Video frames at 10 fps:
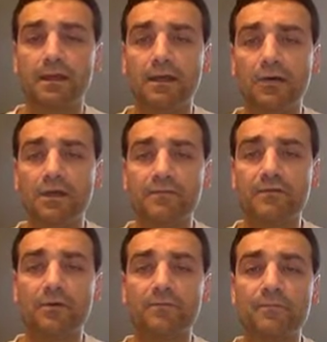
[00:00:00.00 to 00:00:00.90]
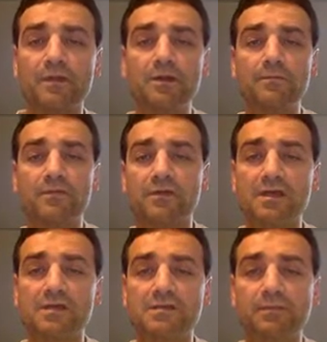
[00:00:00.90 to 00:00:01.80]
Okay, so here it
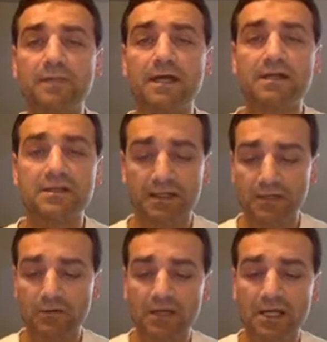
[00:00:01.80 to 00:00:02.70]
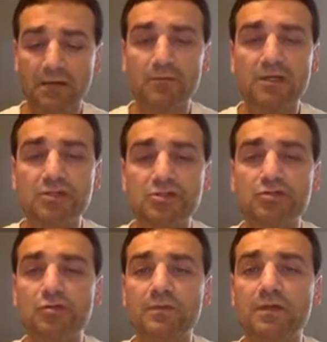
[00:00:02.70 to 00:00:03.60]
says the block diagram. We can
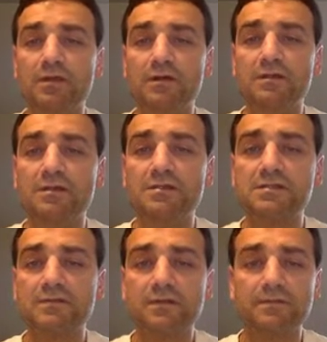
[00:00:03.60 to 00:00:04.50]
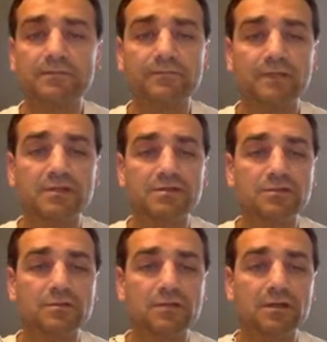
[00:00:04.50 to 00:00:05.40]
zoom in on this, right? Let's
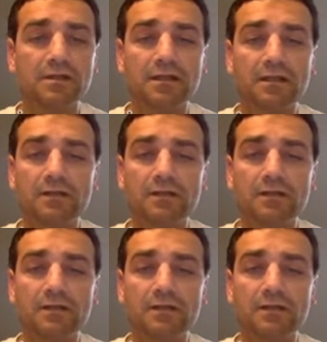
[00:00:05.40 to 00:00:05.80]
zoom in on that a little